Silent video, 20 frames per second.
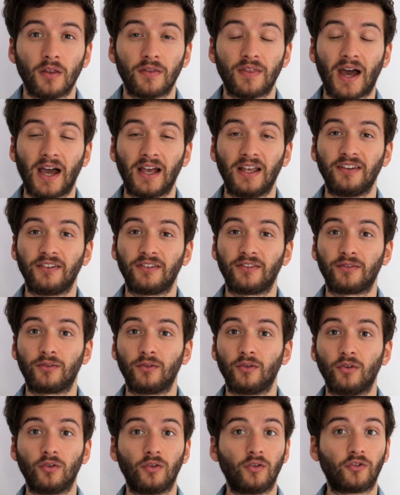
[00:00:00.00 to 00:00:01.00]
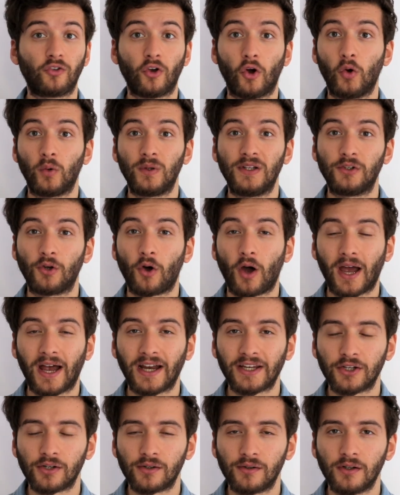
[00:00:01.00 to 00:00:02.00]
that is totally not
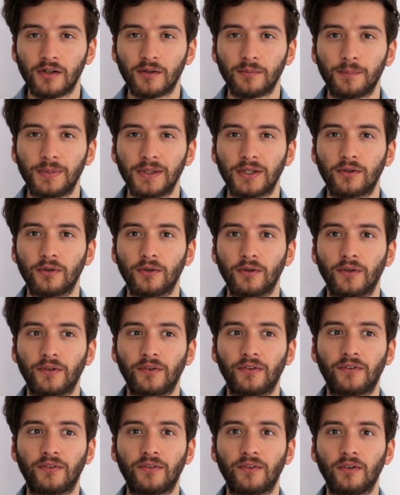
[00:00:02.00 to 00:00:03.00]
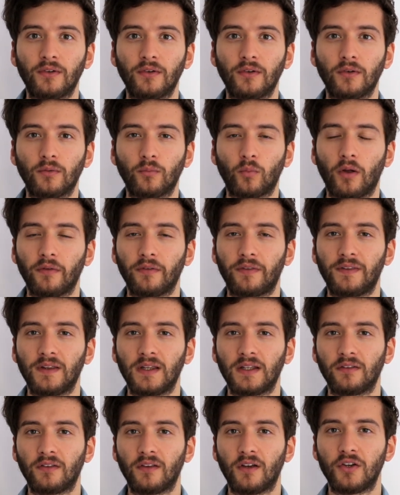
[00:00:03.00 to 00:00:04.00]
accurate, because one
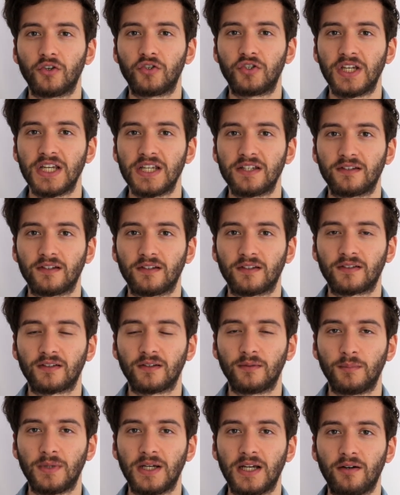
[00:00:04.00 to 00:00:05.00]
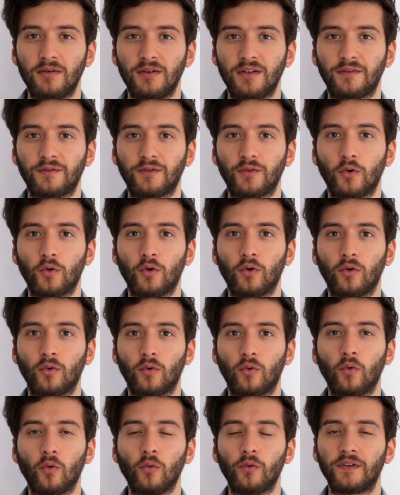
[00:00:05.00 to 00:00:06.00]
thing that Jesus and Mary have
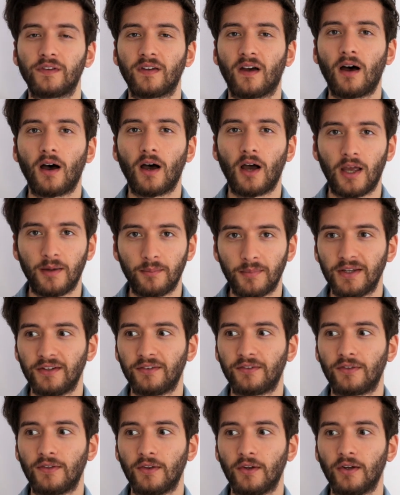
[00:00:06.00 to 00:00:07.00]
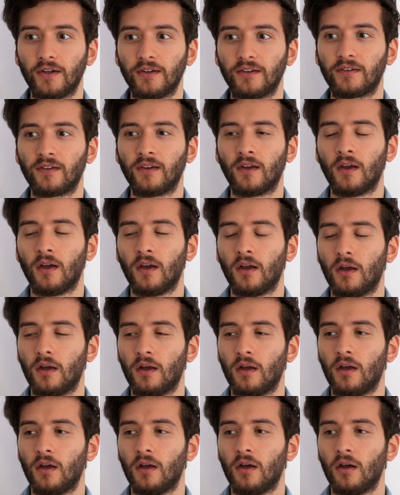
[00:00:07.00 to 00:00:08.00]
taught all the time is that
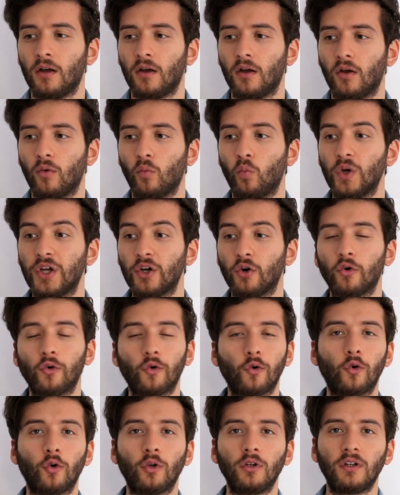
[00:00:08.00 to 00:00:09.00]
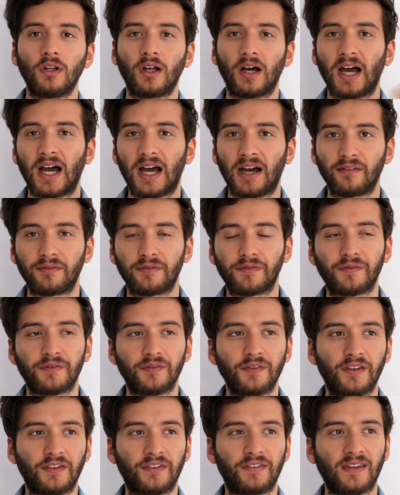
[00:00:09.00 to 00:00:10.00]
we all have
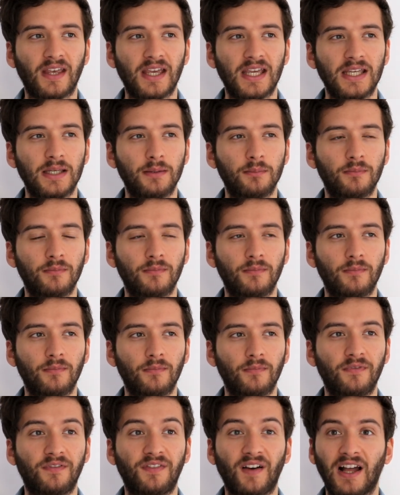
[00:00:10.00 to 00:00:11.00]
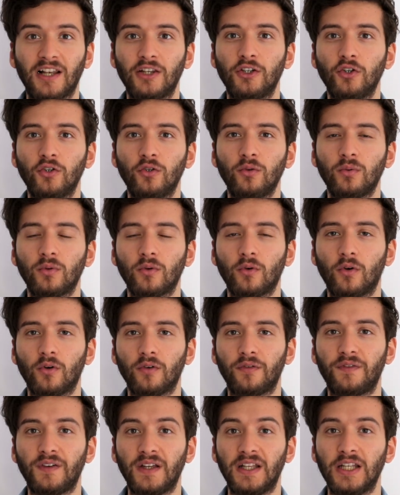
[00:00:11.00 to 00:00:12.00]
the same value
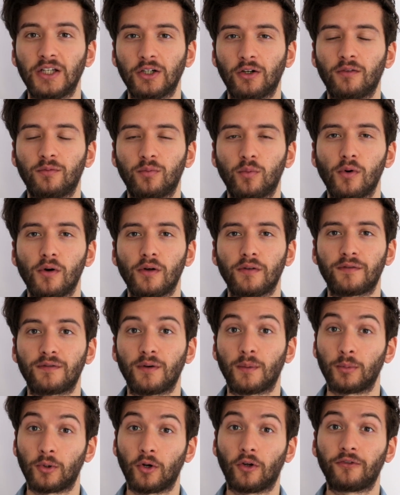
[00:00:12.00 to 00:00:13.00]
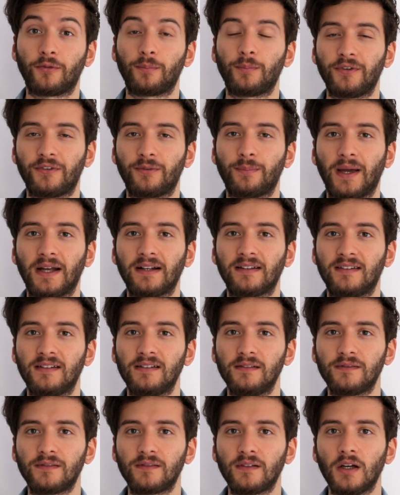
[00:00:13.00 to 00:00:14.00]
or feeling of worth from God's
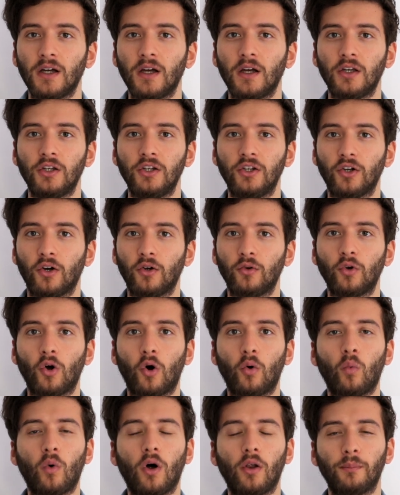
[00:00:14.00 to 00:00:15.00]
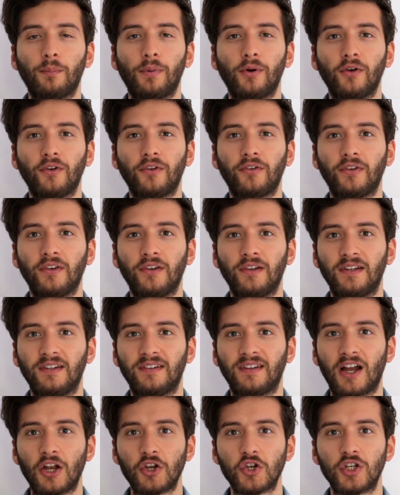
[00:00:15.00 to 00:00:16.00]
perspective. You know, not one person
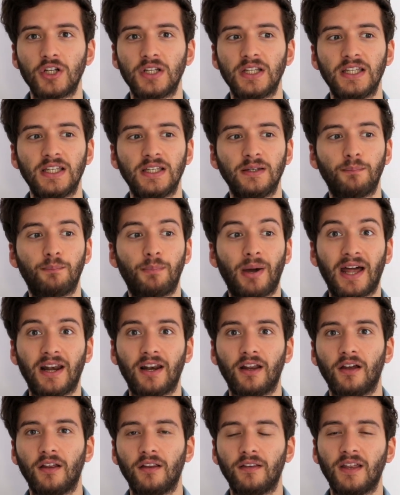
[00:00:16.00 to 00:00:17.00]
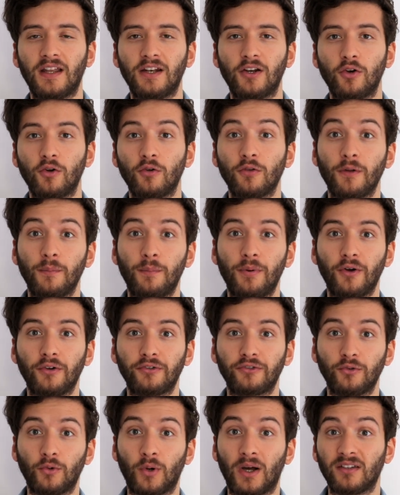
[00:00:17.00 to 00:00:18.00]
is actually better than another
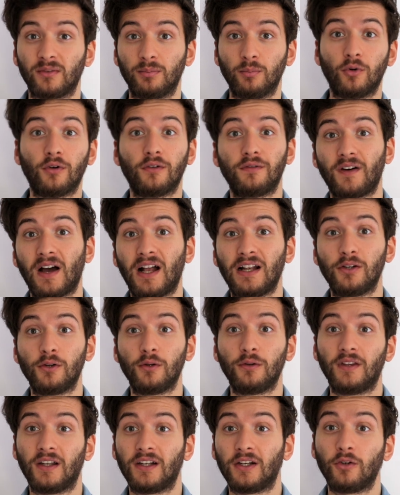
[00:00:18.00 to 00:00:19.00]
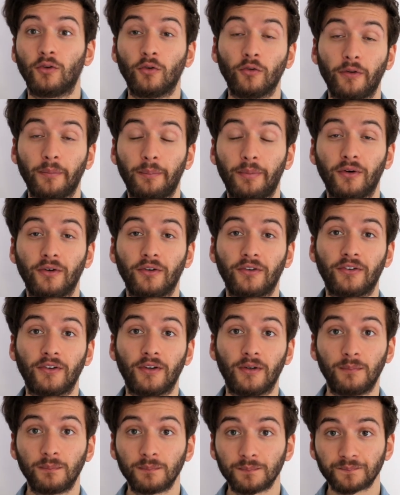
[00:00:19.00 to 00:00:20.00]
person or has more value than another
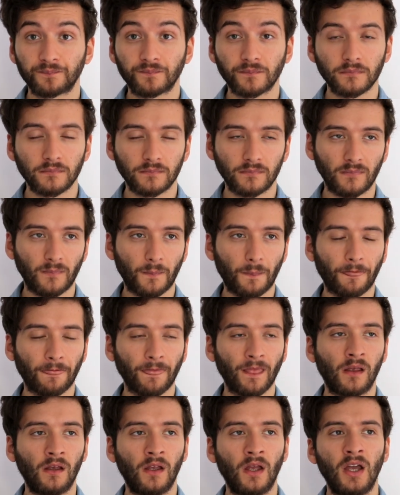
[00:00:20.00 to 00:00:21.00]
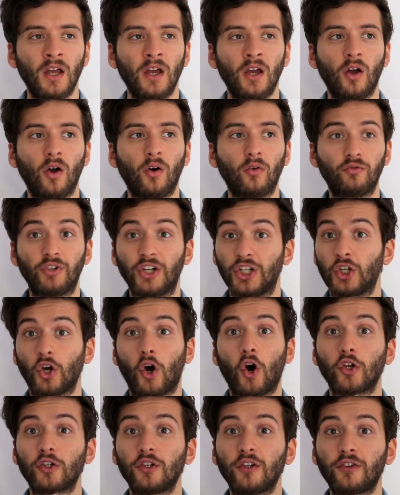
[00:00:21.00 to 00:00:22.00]
person,
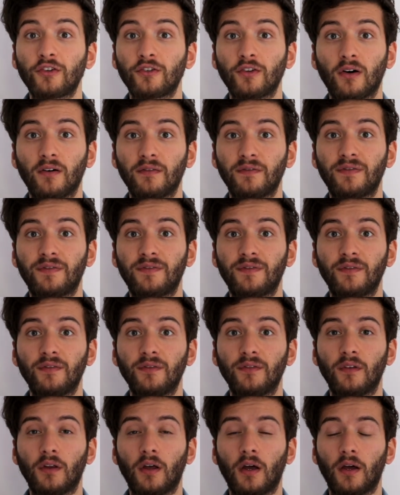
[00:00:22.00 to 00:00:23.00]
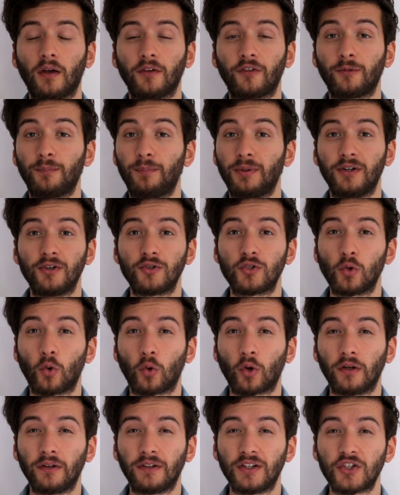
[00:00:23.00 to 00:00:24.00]
regardless of uh, spiritual
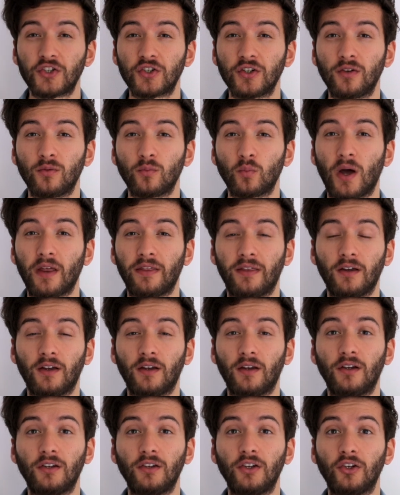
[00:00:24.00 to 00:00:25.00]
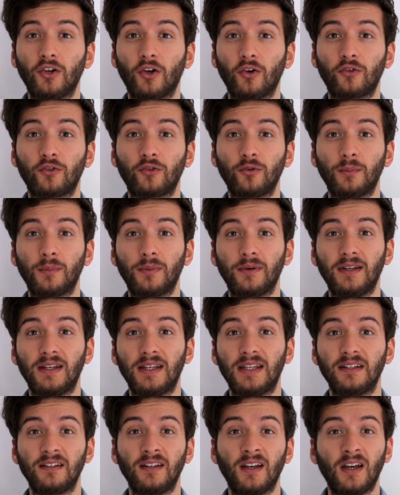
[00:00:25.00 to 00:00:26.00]
condition, whether, you know,
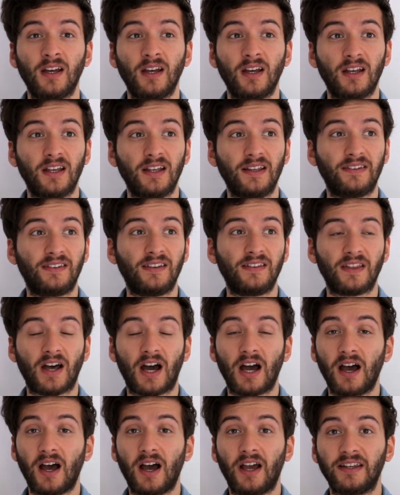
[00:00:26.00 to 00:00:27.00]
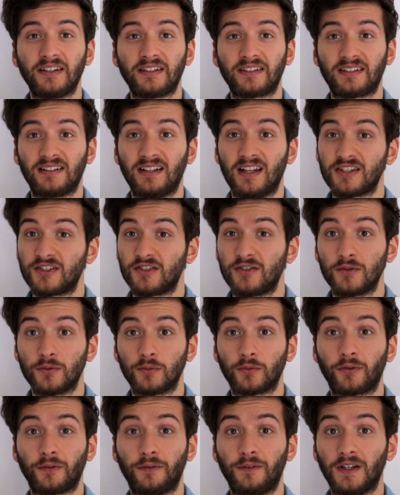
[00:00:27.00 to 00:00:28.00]
somebody is in the highest
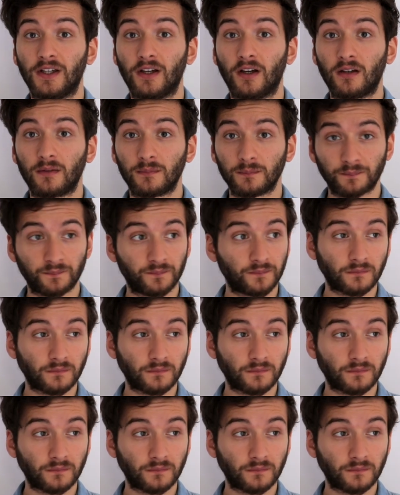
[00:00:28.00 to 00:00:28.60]
celestial sphere